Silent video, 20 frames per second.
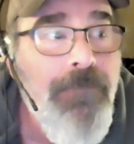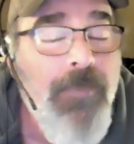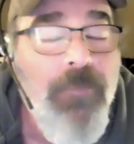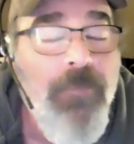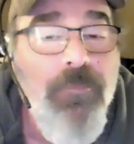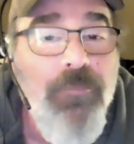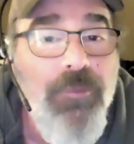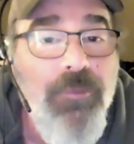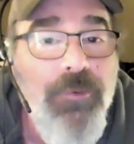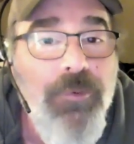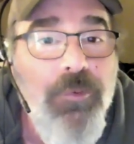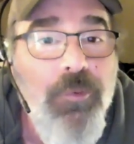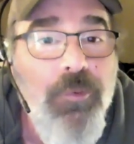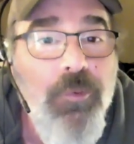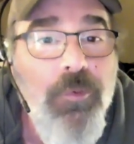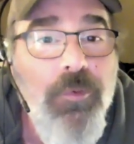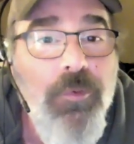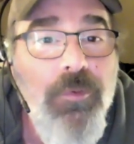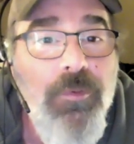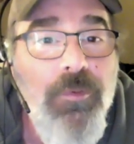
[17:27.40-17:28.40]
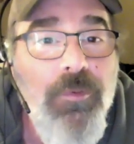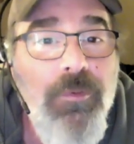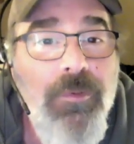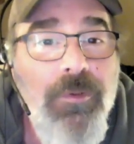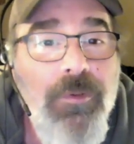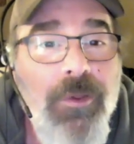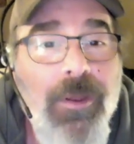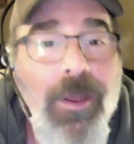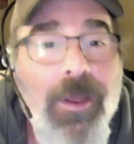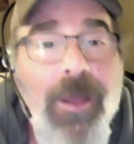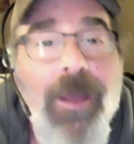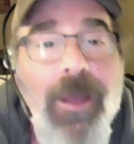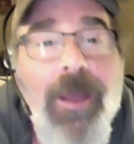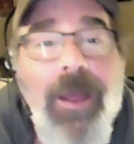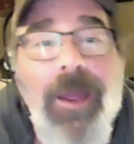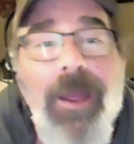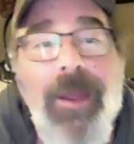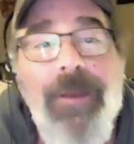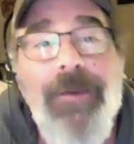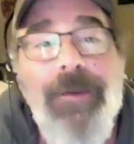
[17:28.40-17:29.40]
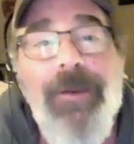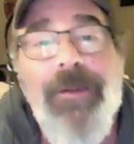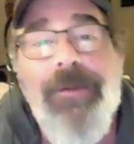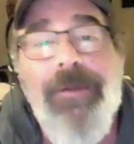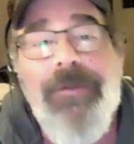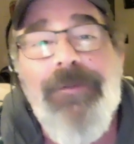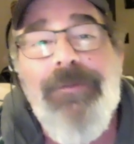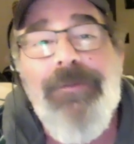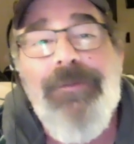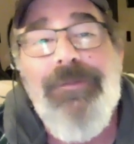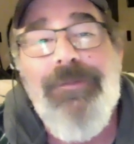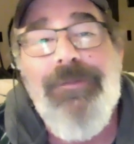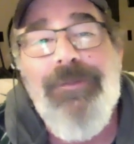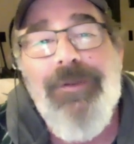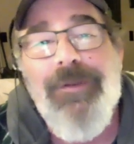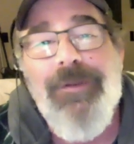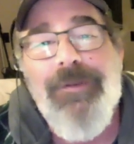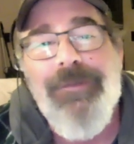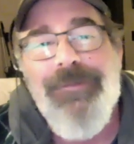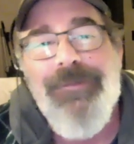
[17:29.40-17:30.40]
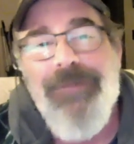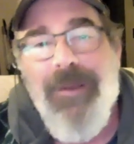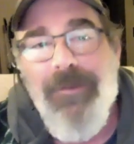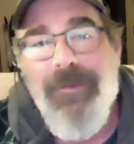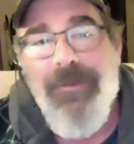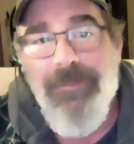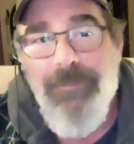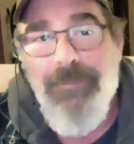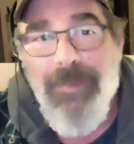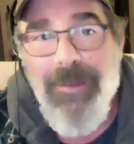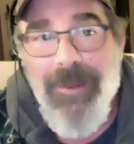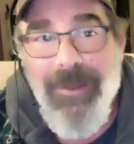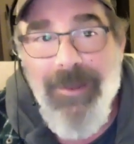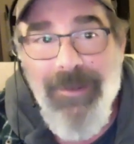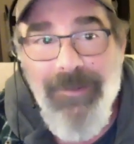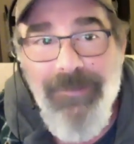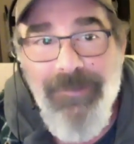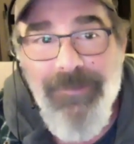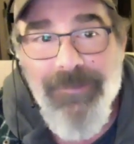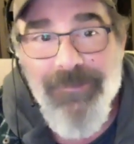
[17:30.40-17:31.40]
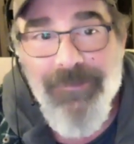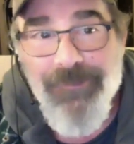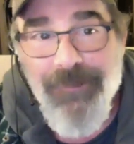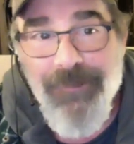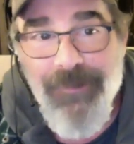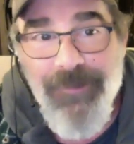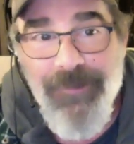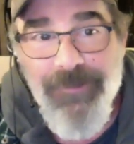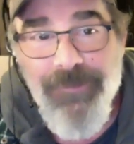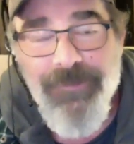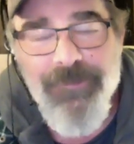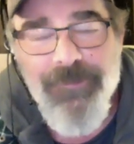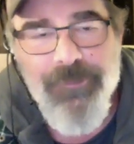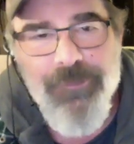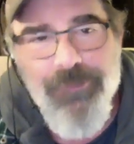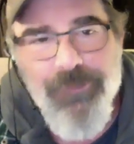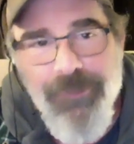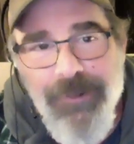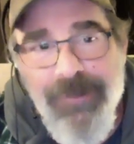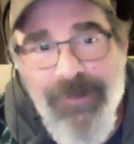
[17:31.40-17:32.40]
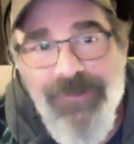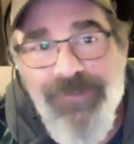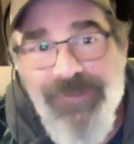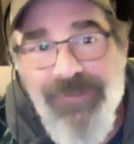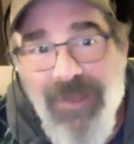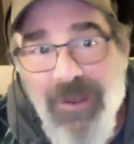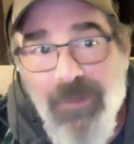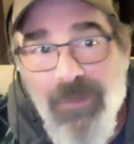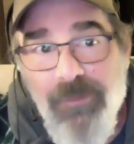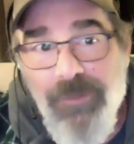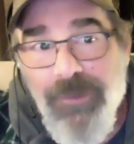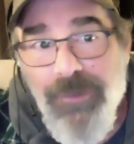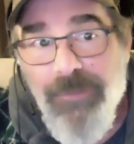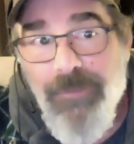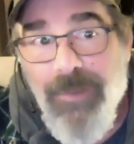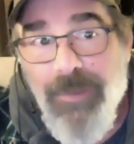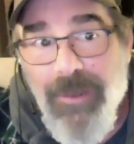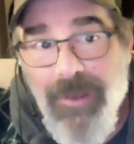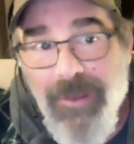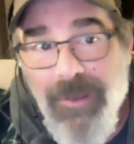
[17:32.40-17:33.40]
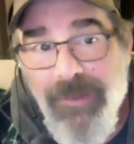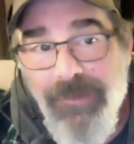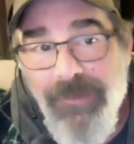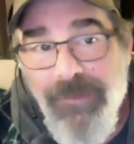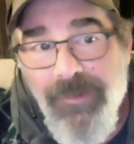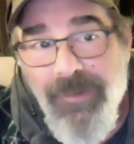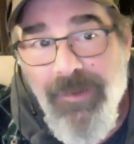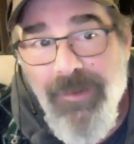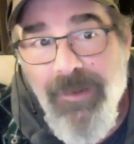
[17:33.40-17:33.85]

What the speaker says: Really cool. And the sound in my head, the cricket sound in my head,